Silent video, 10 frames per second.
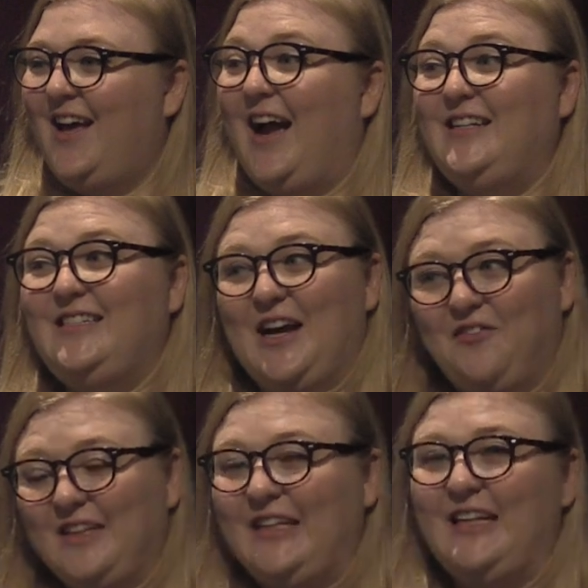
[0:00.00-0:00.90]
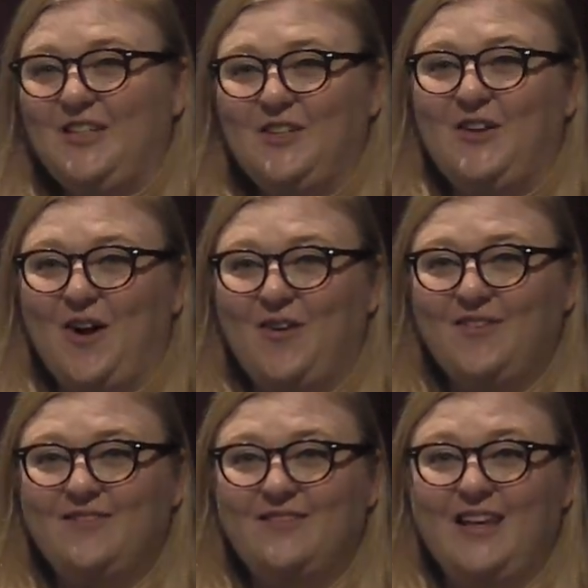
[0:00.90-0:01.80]
I definitely need to know
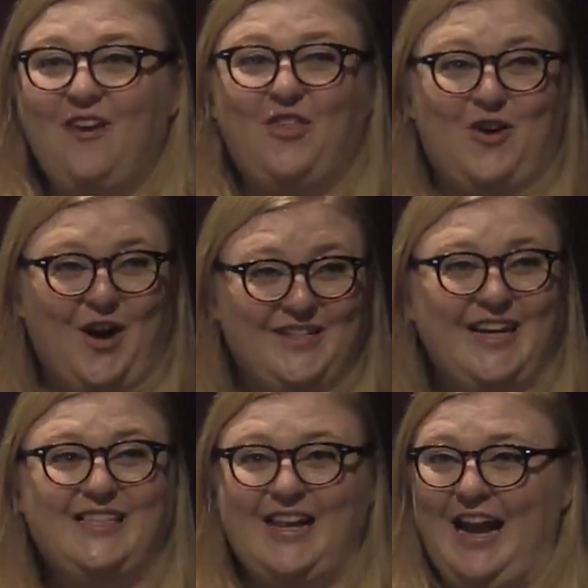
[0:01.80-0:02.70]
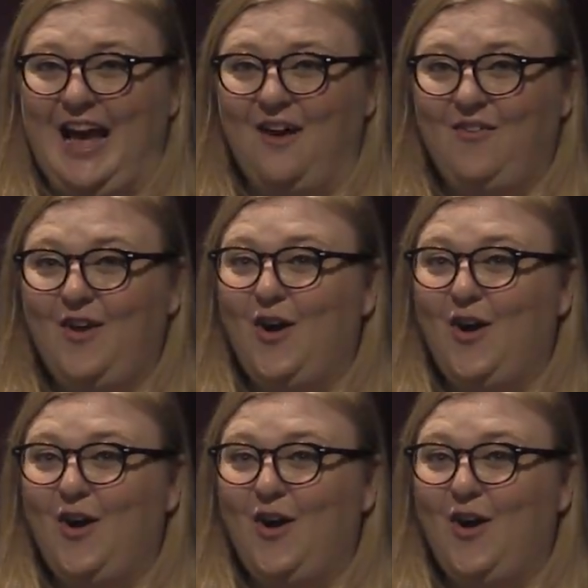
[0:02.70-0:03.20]
if the contacts that I have